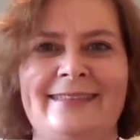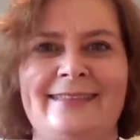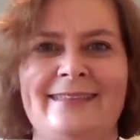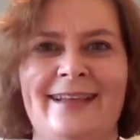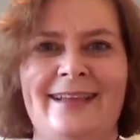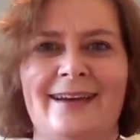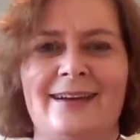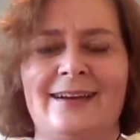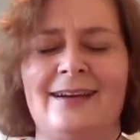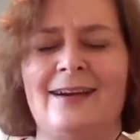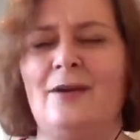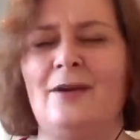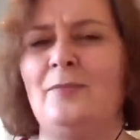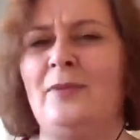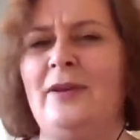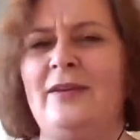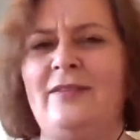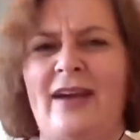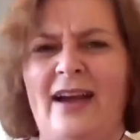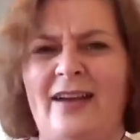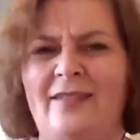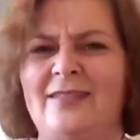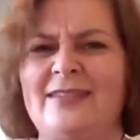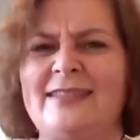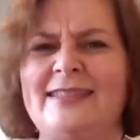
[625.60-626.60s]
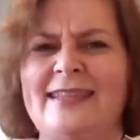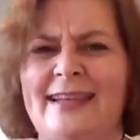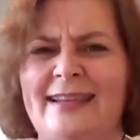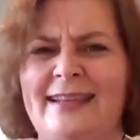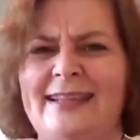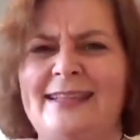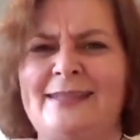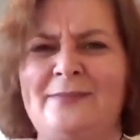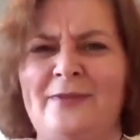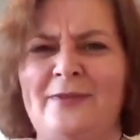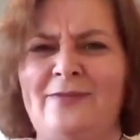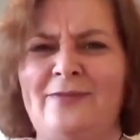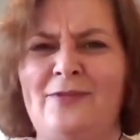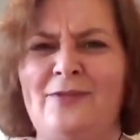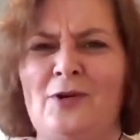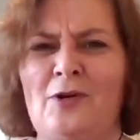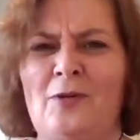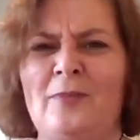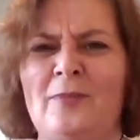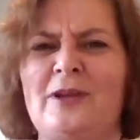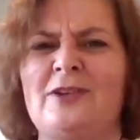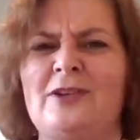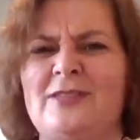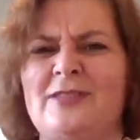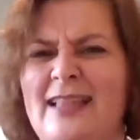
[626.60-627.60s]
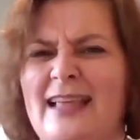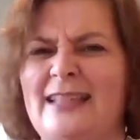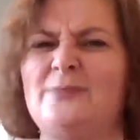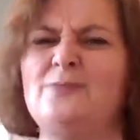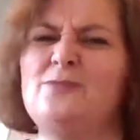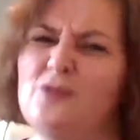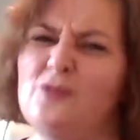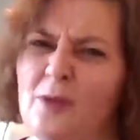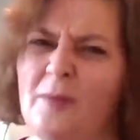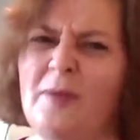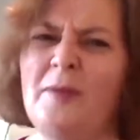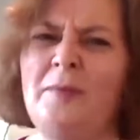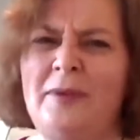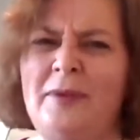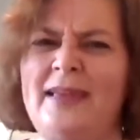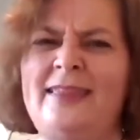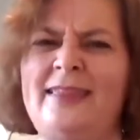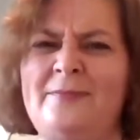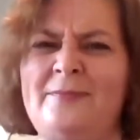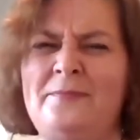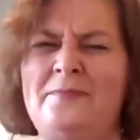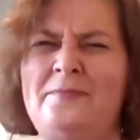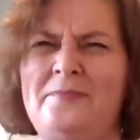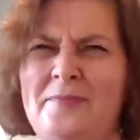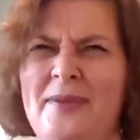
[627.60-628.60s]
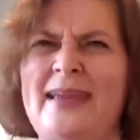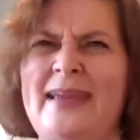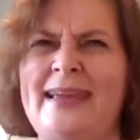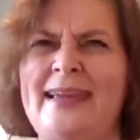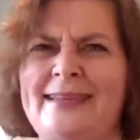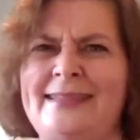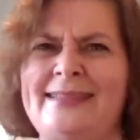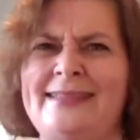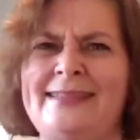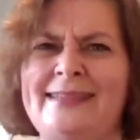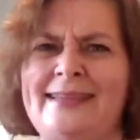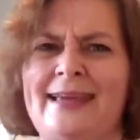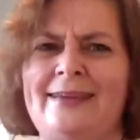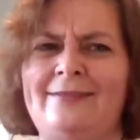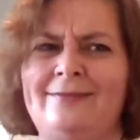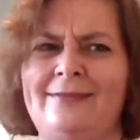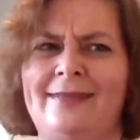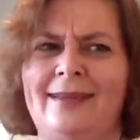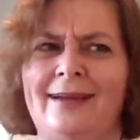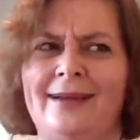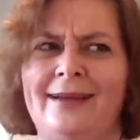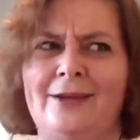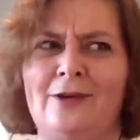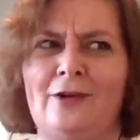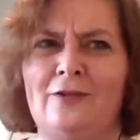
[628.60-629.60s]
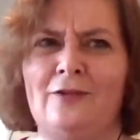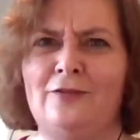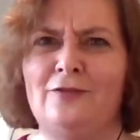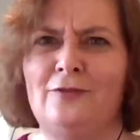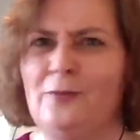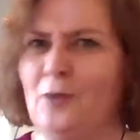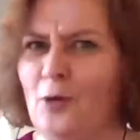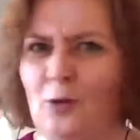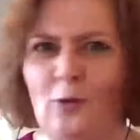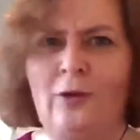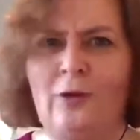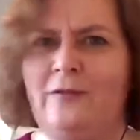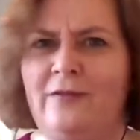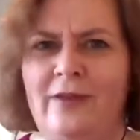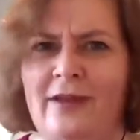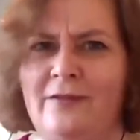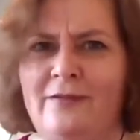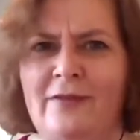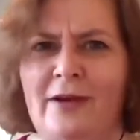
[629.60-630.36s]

I can't believe I haven't said this before, because that's probably the biggest gift that I got from all of it.